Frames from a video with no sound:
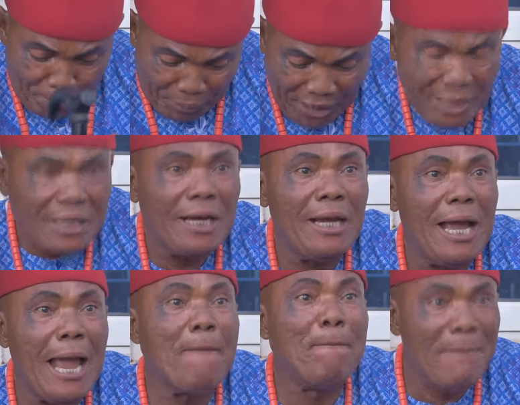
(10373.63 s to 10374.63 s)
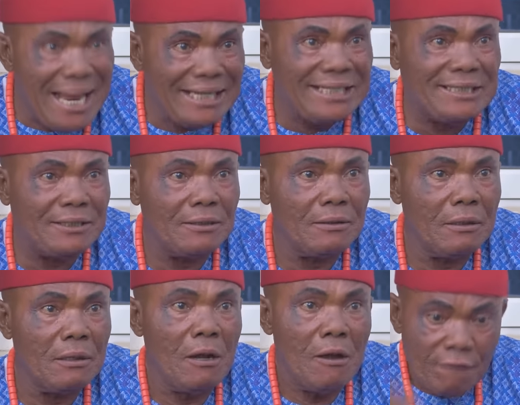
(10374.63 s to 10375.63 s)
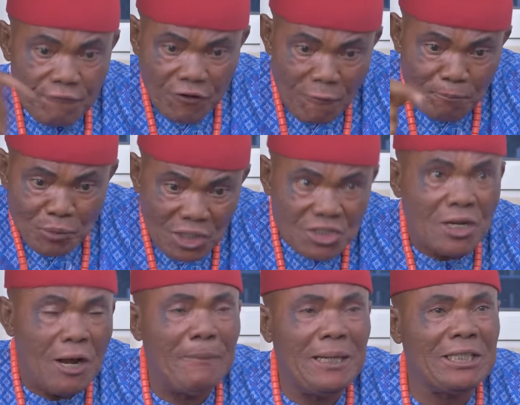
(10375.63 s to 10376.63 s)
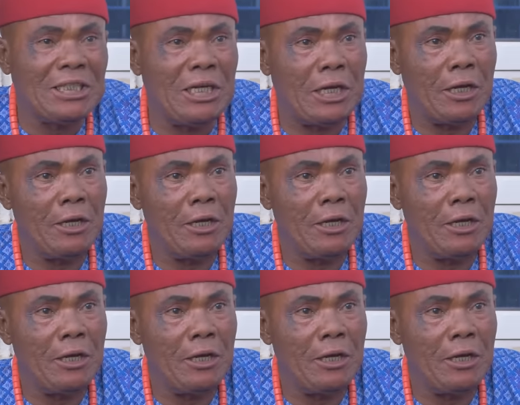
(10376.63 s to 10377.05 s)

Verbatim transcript: pick a maiden from this community.